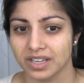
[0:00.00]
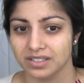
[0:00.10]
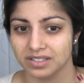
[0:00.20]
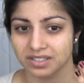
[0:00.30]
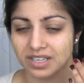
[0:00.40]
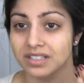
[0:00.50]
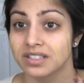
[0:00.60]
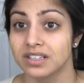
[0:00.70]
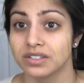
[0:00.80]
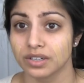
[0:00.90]
that
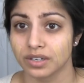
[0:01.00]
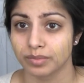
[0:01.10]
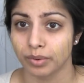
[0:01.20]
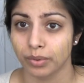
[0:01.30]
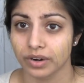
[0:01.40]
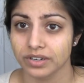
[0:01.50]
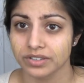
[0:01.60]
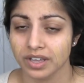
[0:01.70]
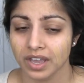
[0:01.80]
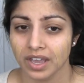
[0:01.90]
sinks into your
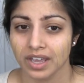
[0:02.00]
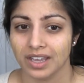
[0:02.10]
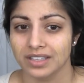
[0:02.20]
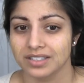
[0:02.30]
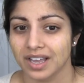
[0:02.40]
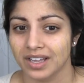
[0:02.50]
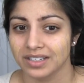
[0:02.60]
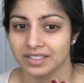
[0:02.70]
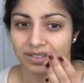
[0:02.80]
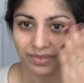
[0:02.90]
pores, it's
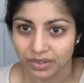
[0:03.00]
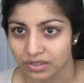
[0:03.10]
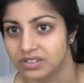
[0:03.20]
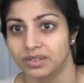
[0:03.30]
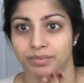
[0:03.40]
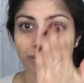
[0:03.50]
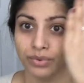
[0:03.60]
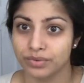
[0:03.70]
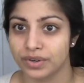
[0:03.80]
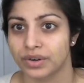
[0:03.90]
kind of difficult to
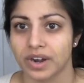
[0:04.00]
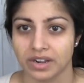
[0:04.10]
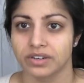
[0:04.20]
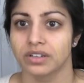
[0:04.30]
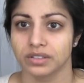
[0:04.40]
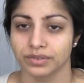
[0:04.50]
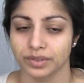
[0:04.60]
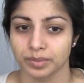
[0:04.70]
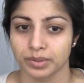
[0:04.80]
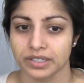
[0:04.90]
move it around all
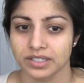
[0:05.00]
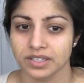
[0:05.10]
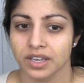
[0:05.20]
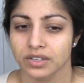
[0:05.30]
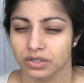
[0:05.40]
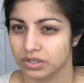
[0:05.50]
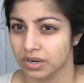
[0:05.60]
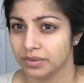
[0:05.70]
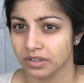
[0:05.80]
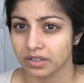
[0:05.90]
over the place. So
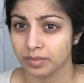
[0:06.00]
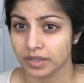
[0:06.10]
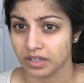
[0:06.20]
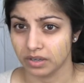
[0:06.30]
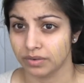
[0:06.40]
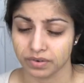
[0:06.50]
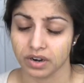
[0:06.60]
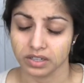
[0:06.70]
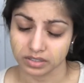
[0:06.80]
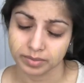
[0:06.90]
start with a little bit and go
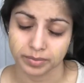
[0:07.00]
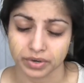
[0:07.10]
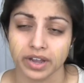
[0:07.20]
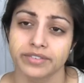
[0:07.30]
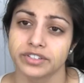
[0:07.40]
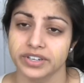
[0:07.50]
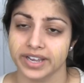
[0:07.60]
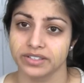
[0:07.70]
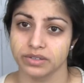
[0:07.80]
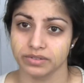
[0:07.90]
for a little bit more coverage
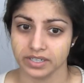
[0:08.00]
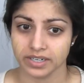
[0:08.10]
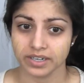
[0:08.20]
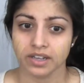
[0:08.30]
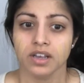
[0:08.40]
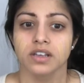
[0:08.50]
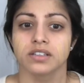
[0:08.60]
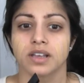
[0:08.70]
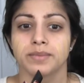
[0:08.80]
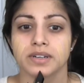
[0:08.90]
as you need it.
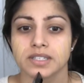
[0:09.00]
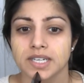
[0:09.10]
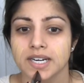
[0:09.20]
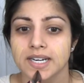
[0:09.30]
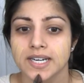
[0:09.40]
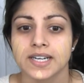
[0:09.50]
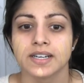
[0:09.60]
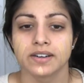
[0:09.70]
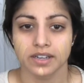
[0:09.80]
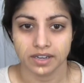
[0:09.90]
So I'm gonna start
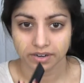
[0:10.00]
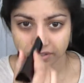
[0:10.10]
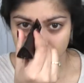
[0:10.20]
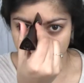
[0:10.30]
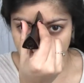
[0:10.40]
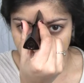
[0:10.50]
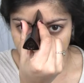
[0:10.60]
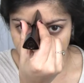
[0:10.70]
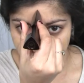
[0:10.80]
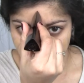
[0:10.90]
right here in the
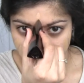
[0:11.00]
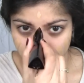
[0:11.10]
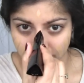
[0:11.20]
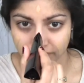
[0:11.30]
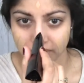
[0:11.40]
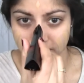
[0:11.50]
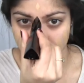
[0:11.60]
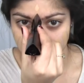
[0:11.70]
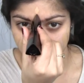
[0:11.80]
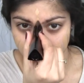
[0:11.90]
chin. My forehead's
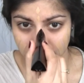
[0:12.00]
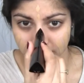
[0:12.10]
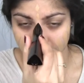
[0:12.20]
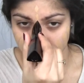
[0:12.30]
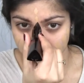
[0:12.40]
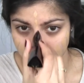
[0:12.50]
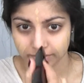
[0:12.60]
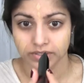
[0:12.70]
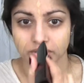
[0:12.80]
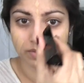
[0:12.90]
not that big, so I don't try
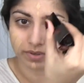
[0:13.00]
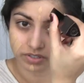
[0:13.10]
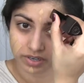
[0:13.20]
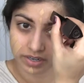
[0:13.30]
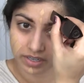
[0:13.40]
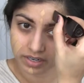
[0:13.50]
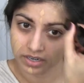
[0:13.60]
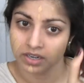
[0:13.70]
to put too much on it.